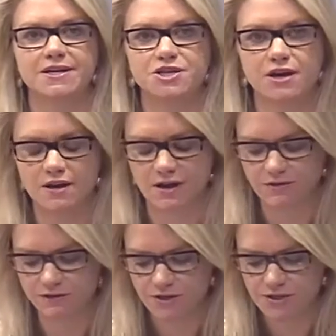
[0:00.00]

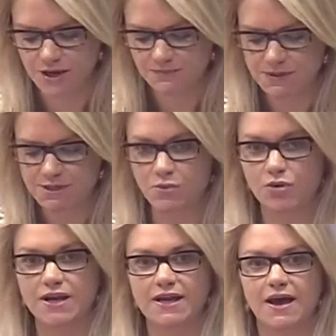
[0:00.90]
Leisure first up this
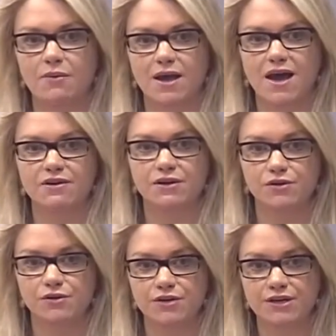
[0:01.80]
morning. We haven't
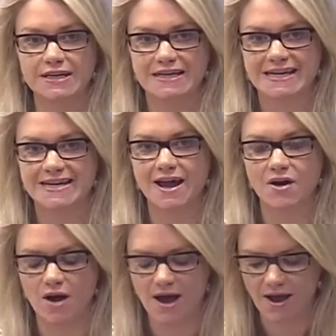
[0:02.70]
included it in
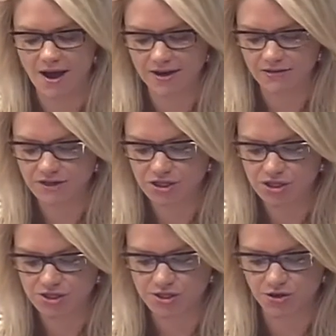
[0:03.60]
our high
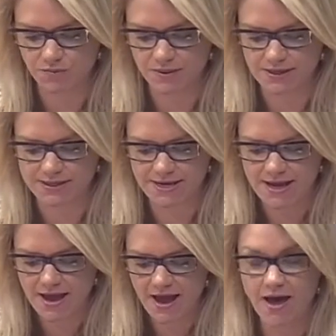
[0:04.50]
conviction stock picks
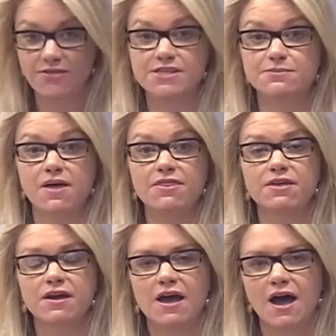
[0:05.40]
this
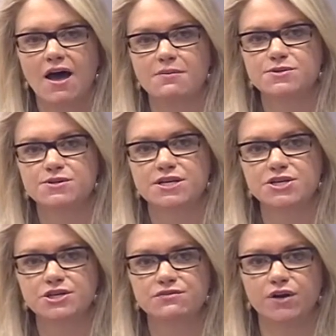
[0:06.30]
month. So
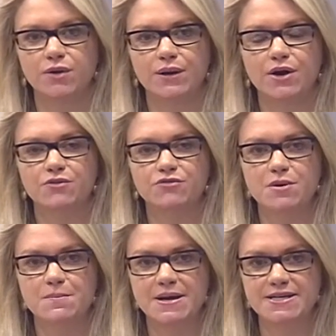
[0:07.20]
essentially following on from
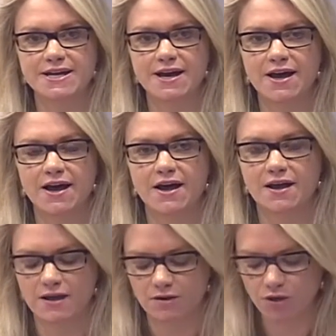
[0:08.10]
a
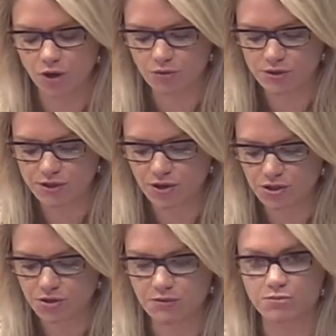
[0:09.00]
better
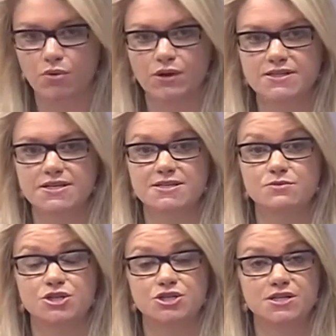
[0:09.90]
result during reporting season,
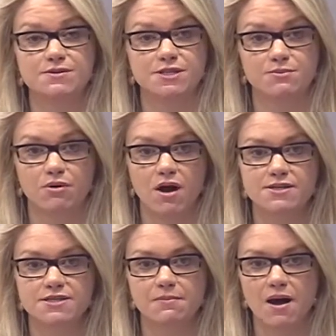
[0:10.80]
which did
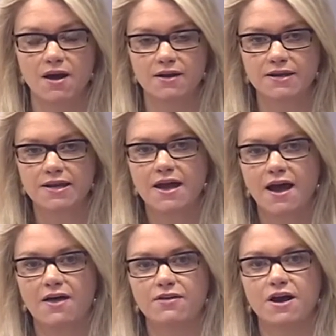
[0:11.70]
surprise the market,
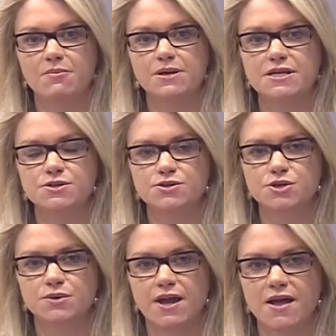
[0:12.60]
the company has
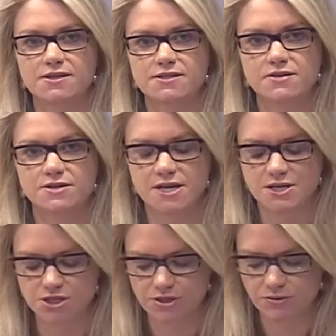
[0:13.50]
also announced their
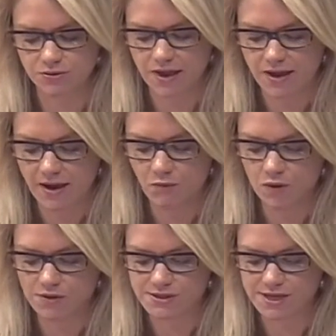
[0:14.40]
intention, or they
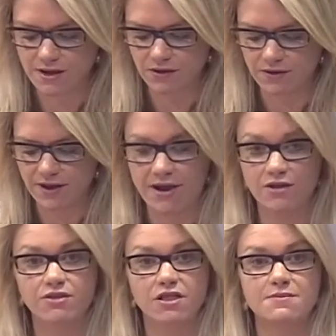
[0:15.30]
will sell their
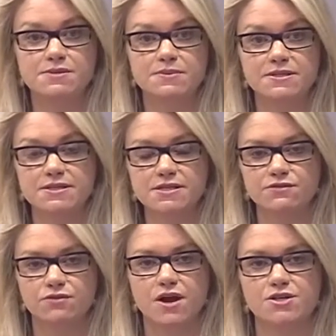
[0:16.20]
health clubs business
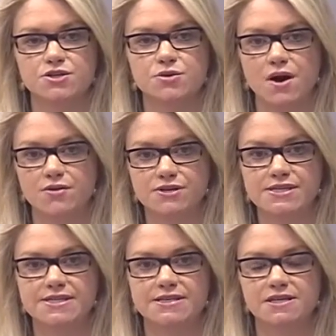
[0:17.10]
for around
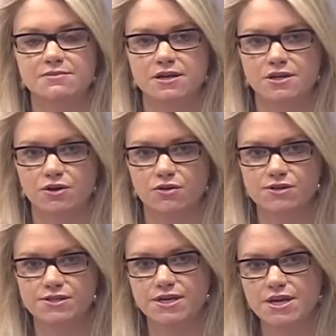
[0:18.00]
$260 million,
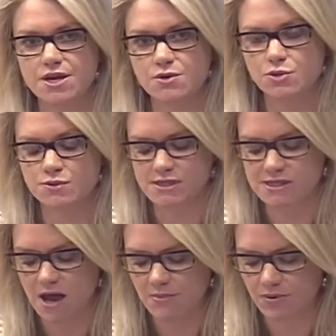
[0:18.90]
which was a
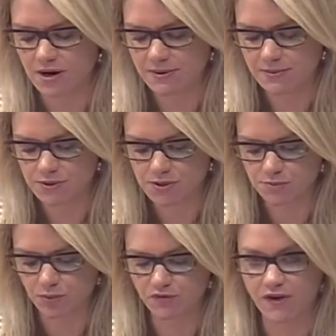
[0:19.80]
slight premium to its
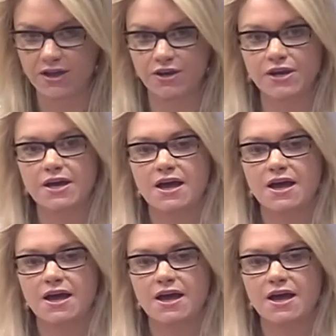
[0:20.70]
book value.